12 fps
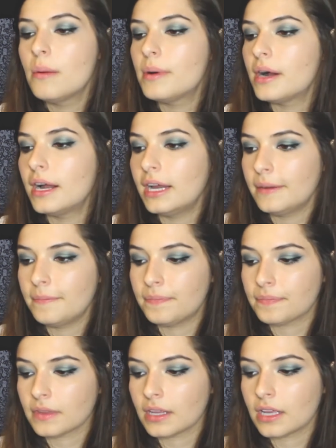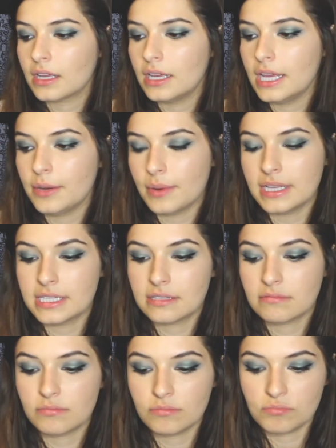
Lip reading: But anyways,